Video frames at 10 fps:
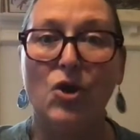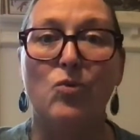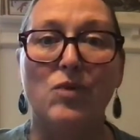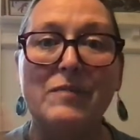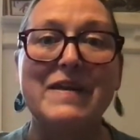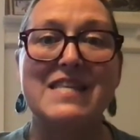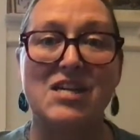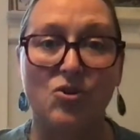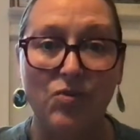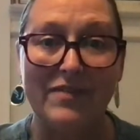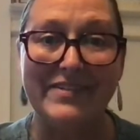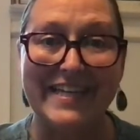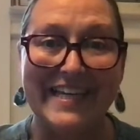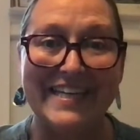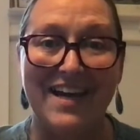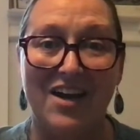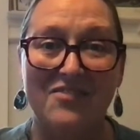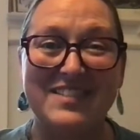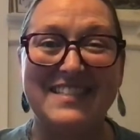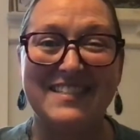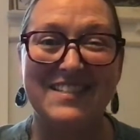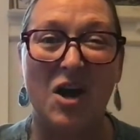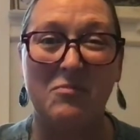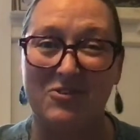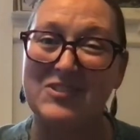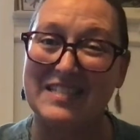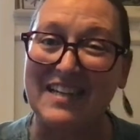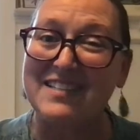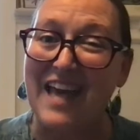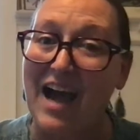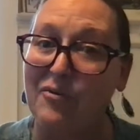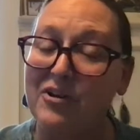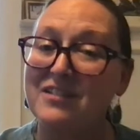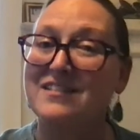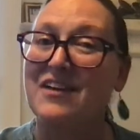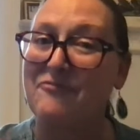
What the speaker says: would be the equivalent of almost 6 hours of